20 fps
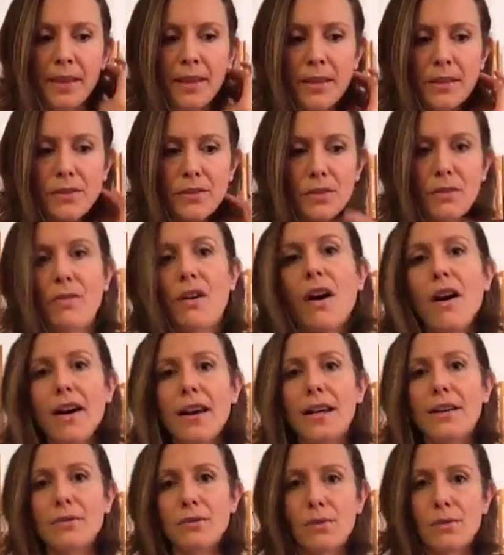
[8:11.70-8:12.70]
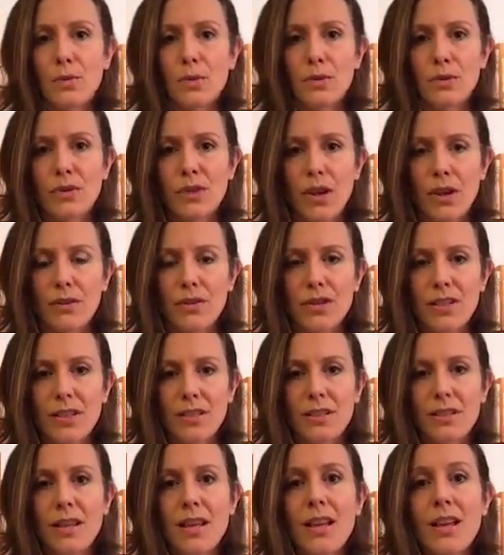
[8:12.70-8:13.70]
sort of high-level sports
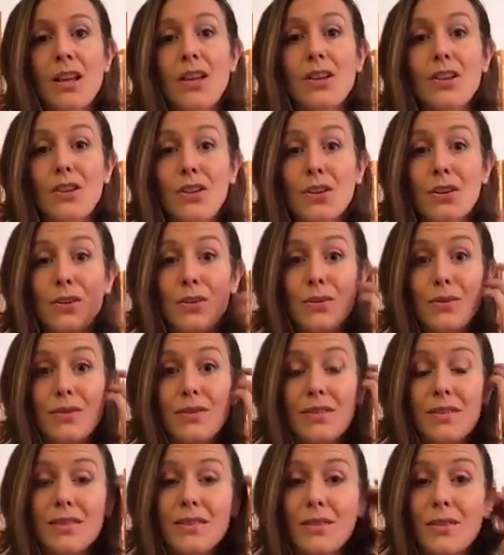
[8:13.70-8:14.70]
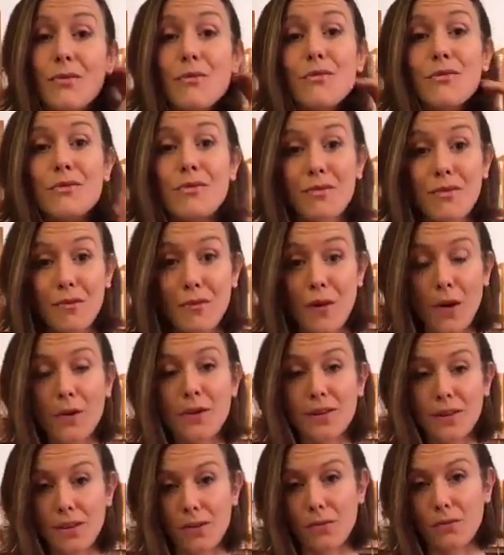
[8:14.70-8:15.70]
coaches use
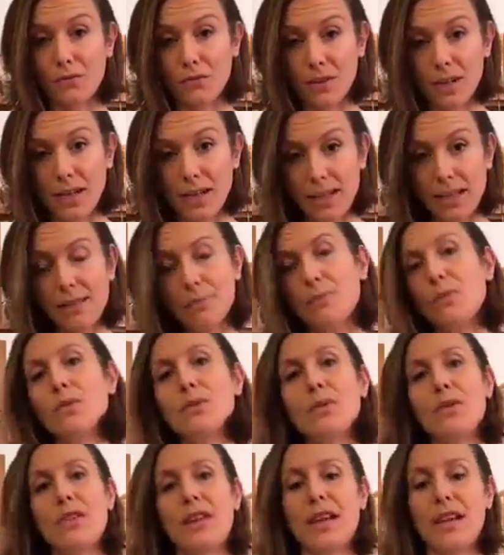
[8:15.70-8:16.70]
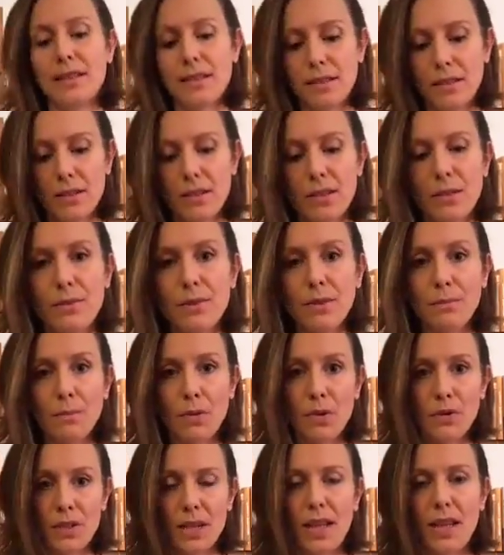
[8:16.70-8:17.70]
focusing on really small things and to do with the
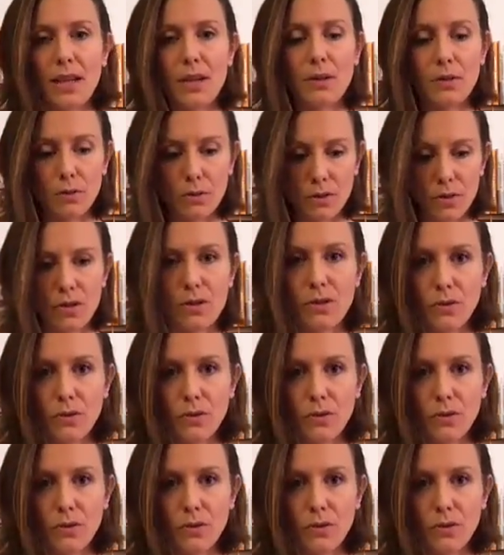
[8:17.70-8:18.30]
body or